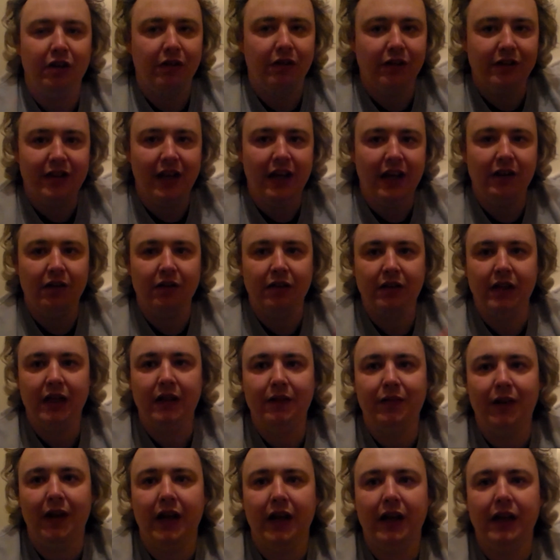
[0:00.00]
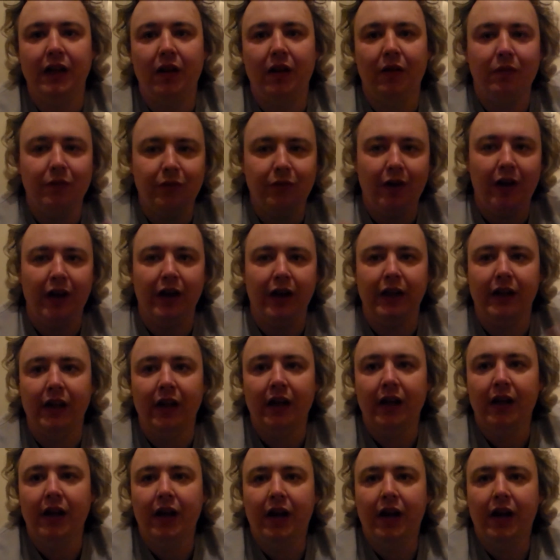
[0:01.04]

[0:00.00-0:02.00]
You can take or leave it, fine.